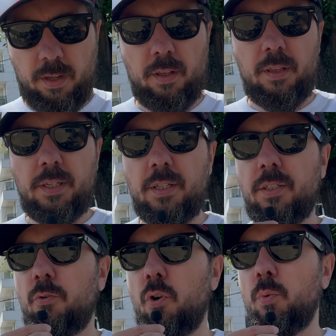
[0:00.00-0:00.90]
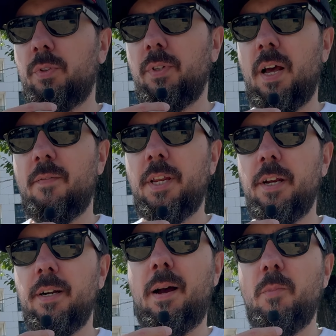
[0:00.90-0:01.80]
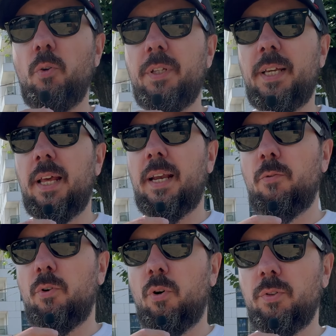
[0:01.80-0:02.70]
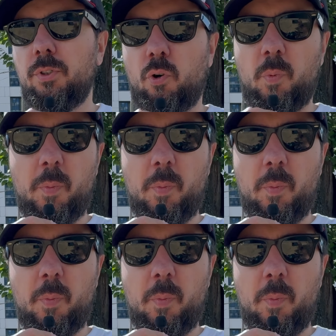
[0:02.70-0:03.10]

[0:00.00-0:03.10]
This is the Rode Lavalier. I'm holding it like I would hold a normal